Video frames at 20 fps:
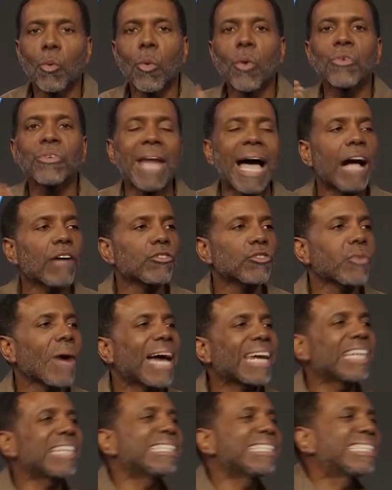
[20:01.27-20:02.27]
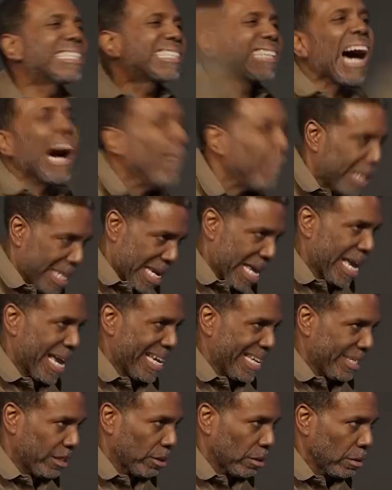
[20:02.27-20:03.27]
will now try to
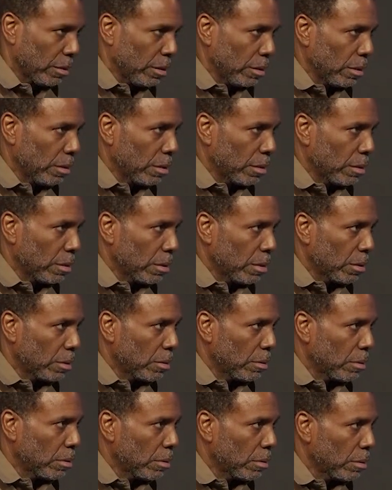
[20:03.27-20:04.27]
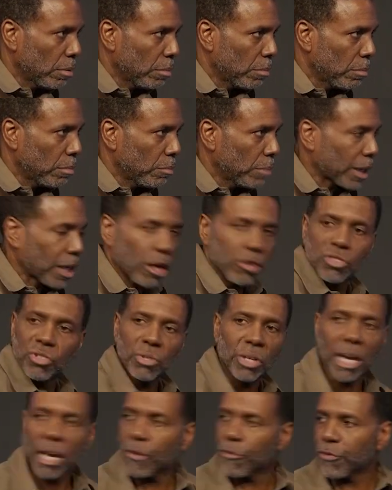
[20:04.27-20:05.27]
dominate because you
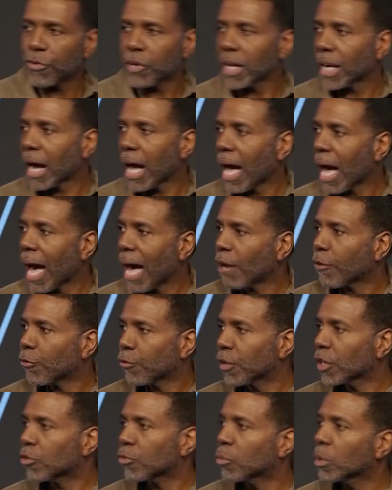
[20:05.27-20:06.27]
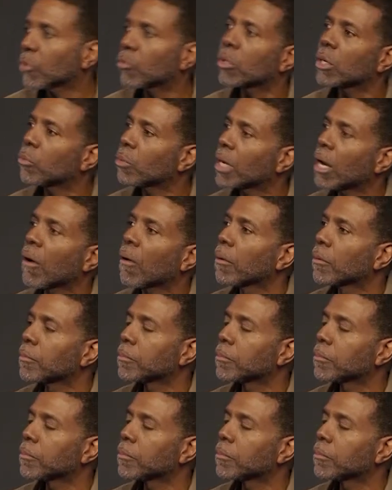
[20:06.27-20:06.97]
can't figure out how to fix what went on.